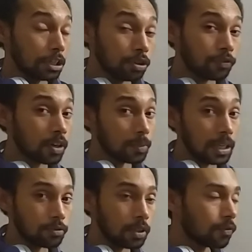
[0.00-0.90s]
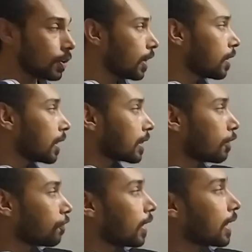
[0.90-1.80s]
uniform electric field,
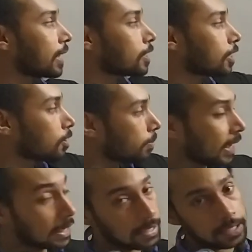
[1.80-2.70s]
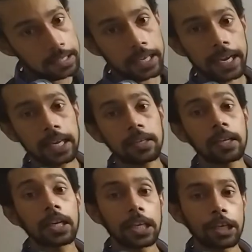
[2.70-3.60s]
the field lines are parallel and
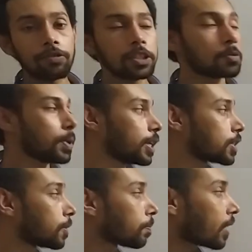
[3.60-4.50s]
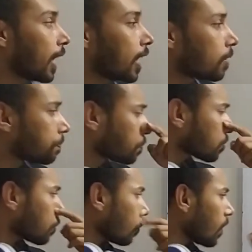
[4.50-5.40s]
equi-spaced. And
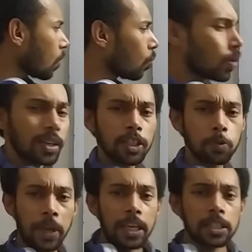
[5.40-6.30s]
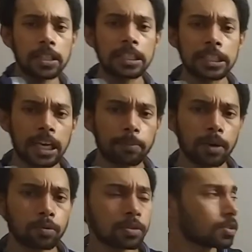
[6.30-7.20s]
what are the speciality
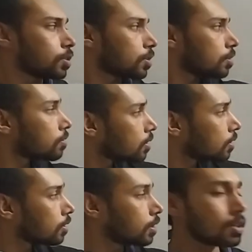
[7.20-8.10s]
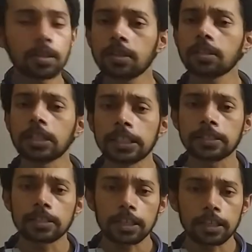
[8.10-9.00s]
about
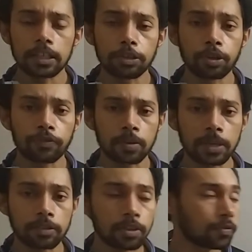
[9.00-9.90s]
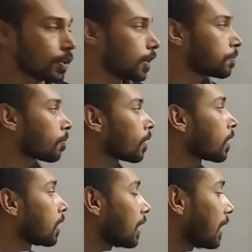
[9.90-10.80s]
this uniform electric field?
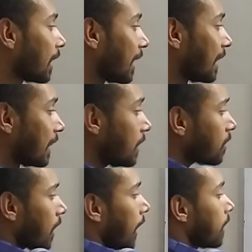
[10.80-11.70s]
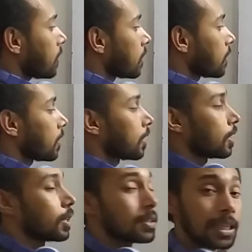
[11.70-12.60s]
In this case,
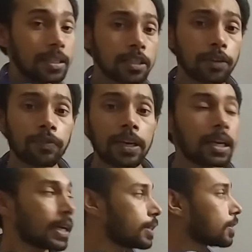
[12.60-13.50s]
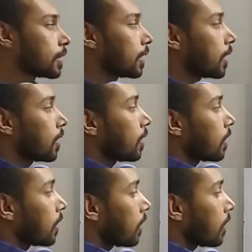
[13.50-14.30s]
since the field lines are